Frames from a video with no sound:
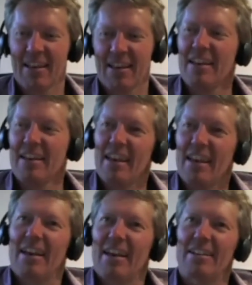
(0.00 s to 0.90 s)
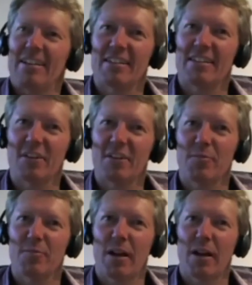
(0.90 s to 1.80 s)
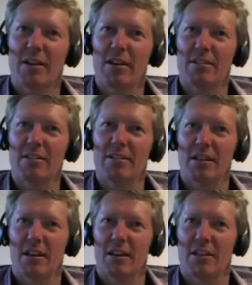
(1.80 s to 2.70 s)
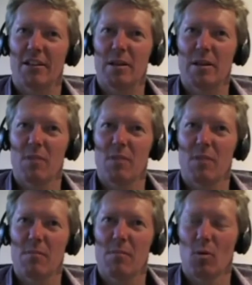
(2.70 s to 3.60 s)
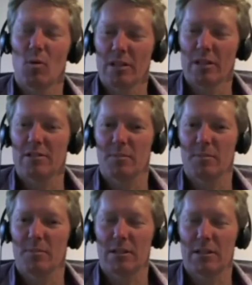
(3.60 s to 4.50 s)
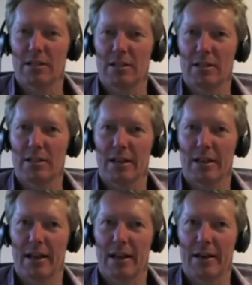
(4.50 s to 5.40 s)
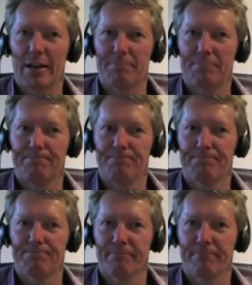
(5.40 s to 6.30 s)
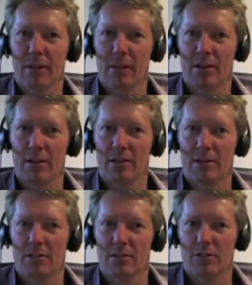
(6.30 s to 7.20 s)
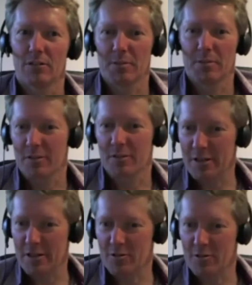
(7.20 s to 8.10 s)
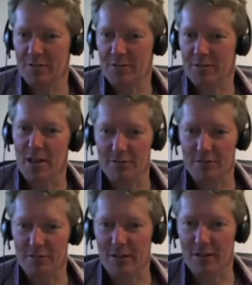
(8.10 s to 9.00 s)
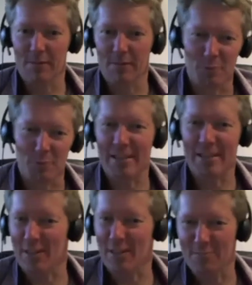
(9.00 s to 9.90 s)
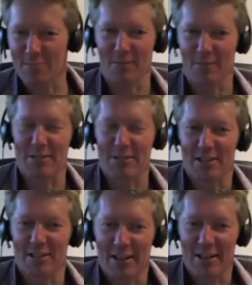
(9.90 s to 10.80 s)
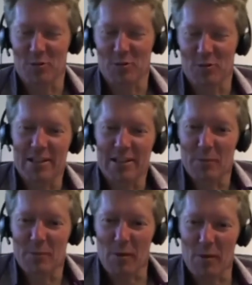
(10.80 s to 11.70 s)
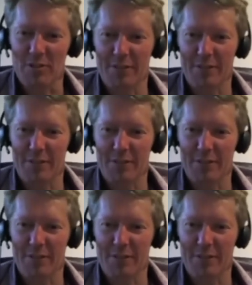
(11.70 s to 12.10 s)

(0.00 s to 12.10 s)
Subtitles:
Yeah. So I I spend my mornings typically, um, doing a bit of administrative stuff, tweaking. I'm continually kind of tweaking my website.